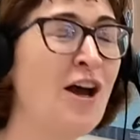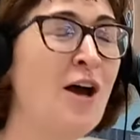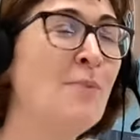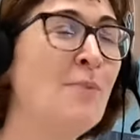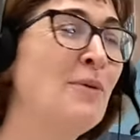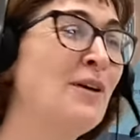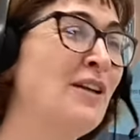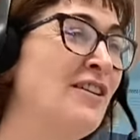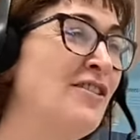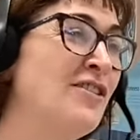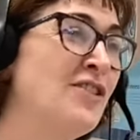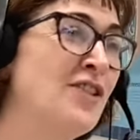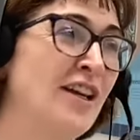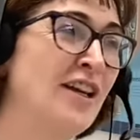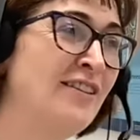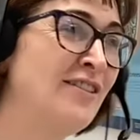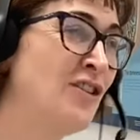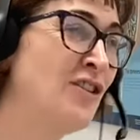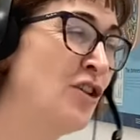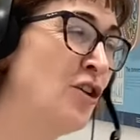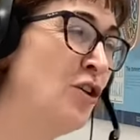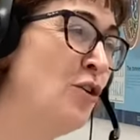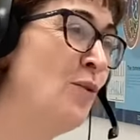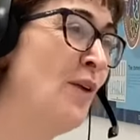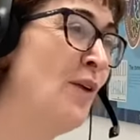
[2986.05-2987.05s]
But it's it's
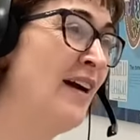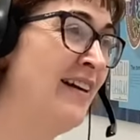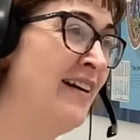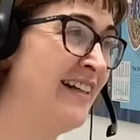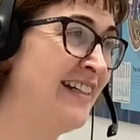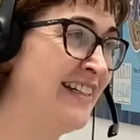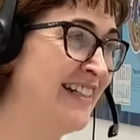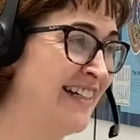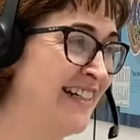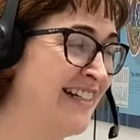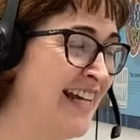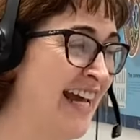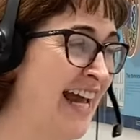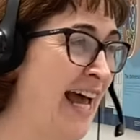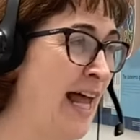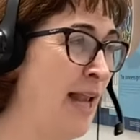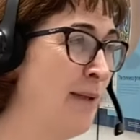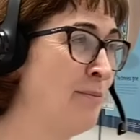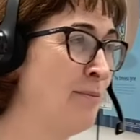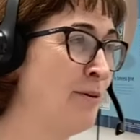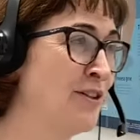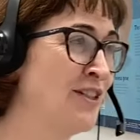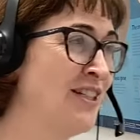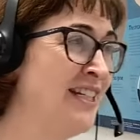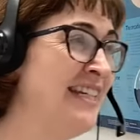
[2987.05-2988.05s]
too early to tell.
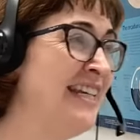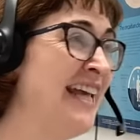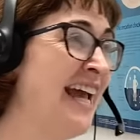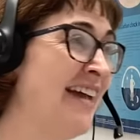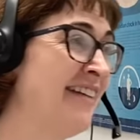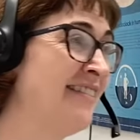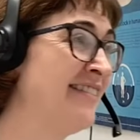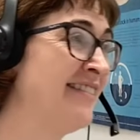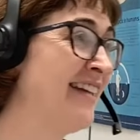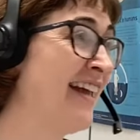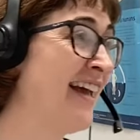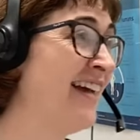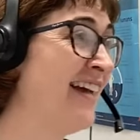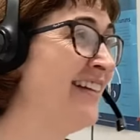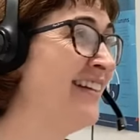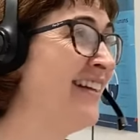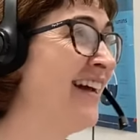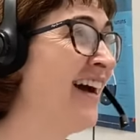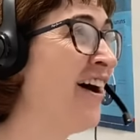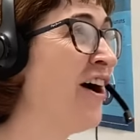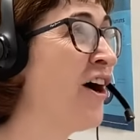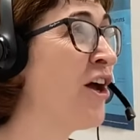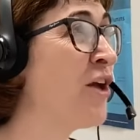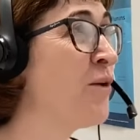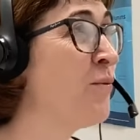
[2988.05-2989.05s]
But yes,
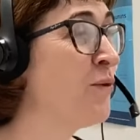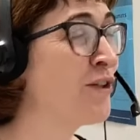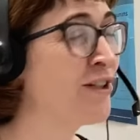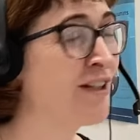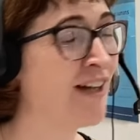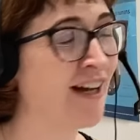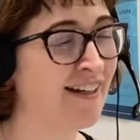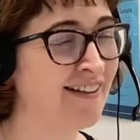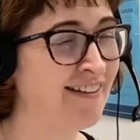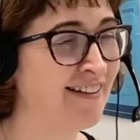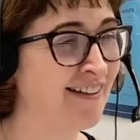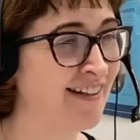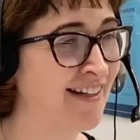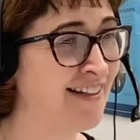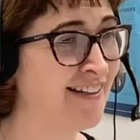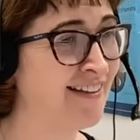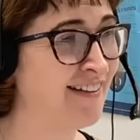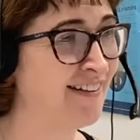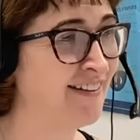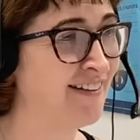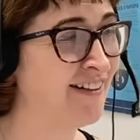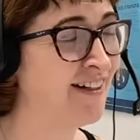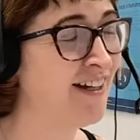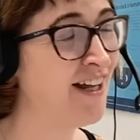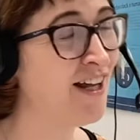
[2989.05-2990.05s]
I would. I think
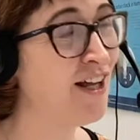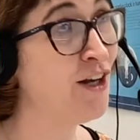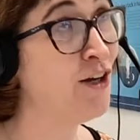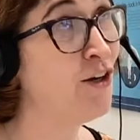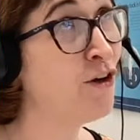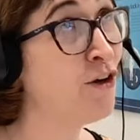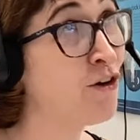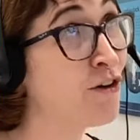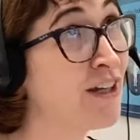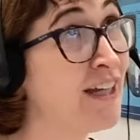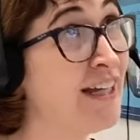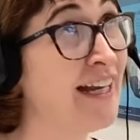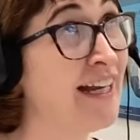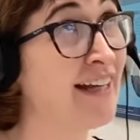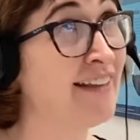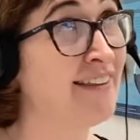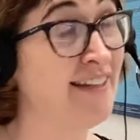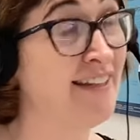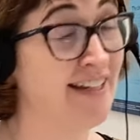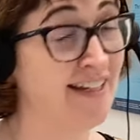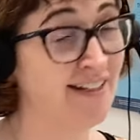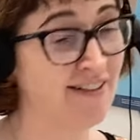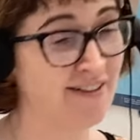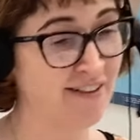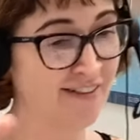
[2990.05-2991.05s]
looking at
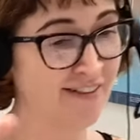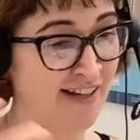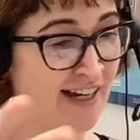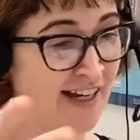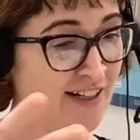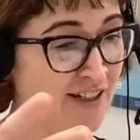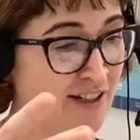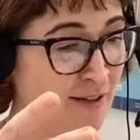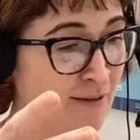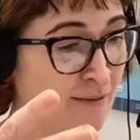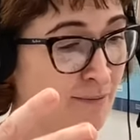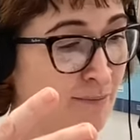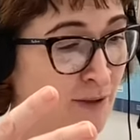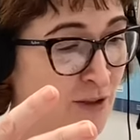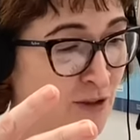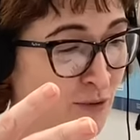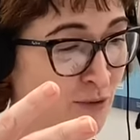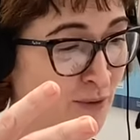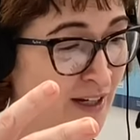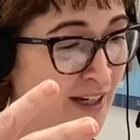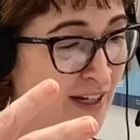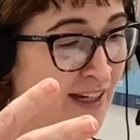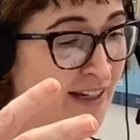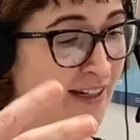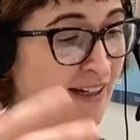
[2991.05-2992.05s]
the intersection
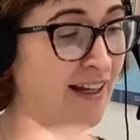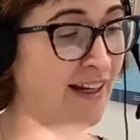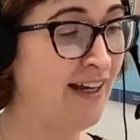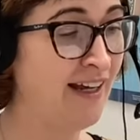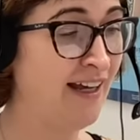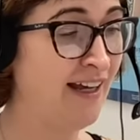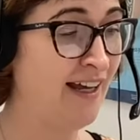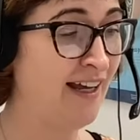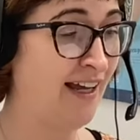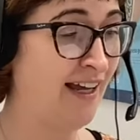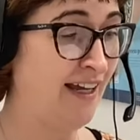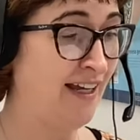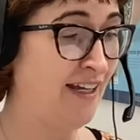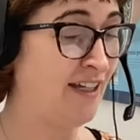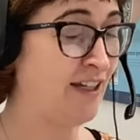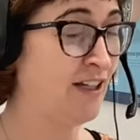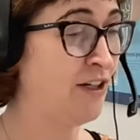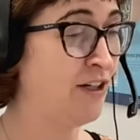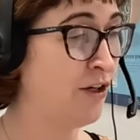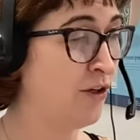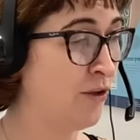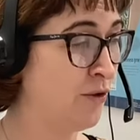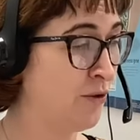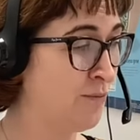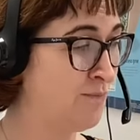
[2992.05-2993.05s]
between you
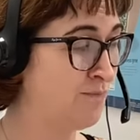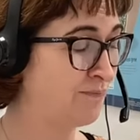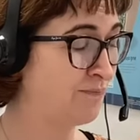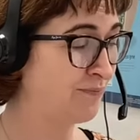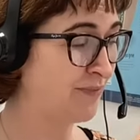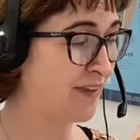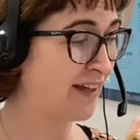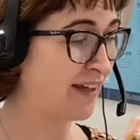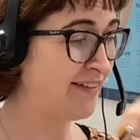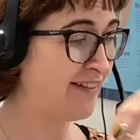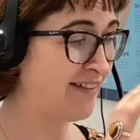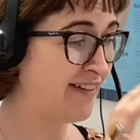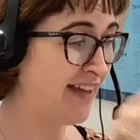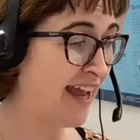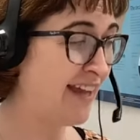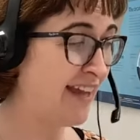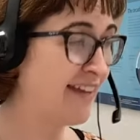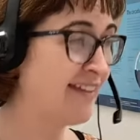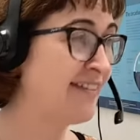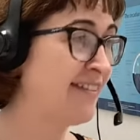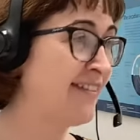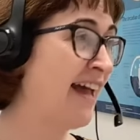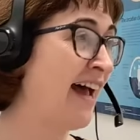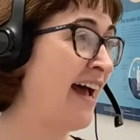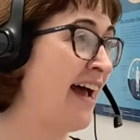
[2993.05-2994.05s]
know,
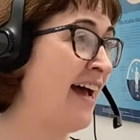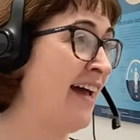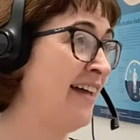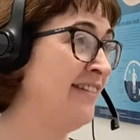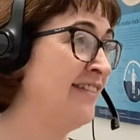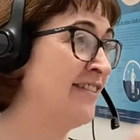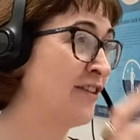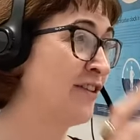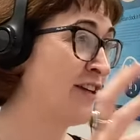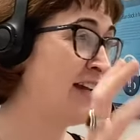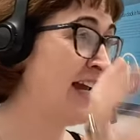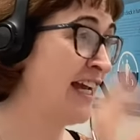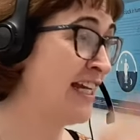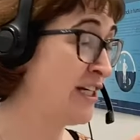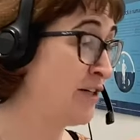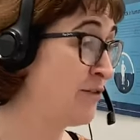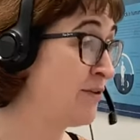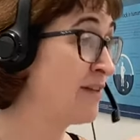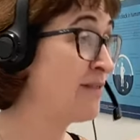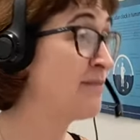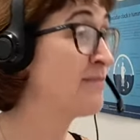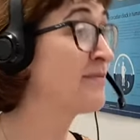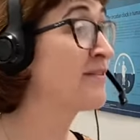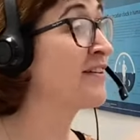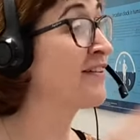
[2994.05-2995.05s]
sex and circadian
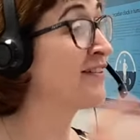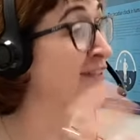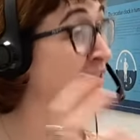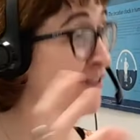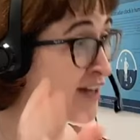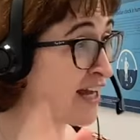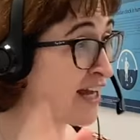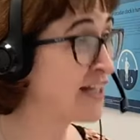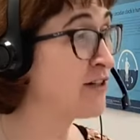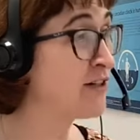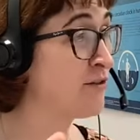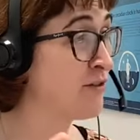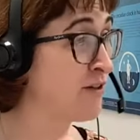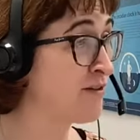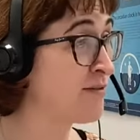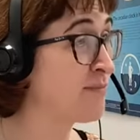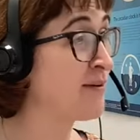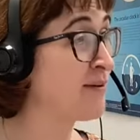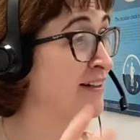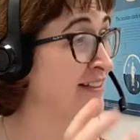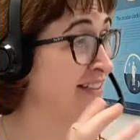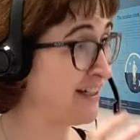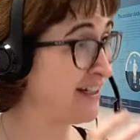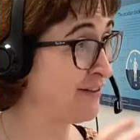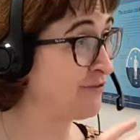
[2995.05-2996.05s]
rhythms, because circadian rhythms
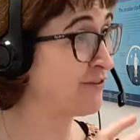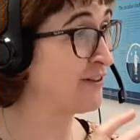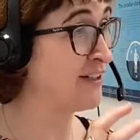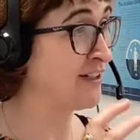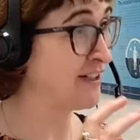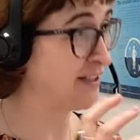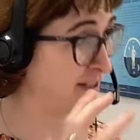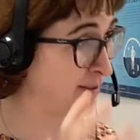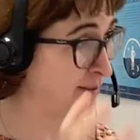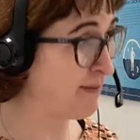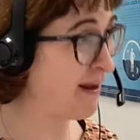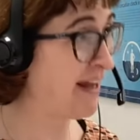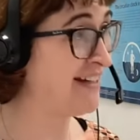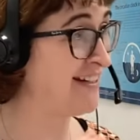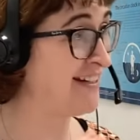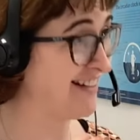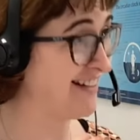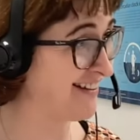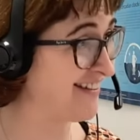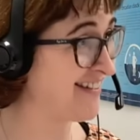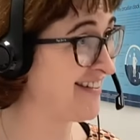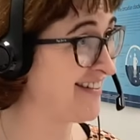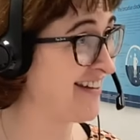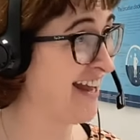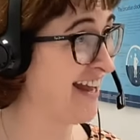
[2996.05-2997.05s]
are different depending
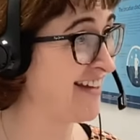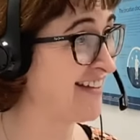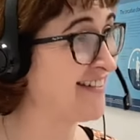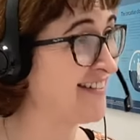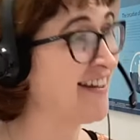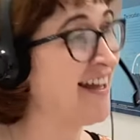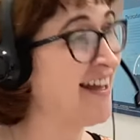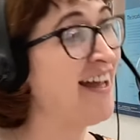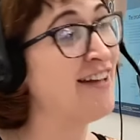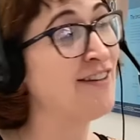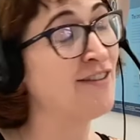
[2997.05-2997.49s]
on sex.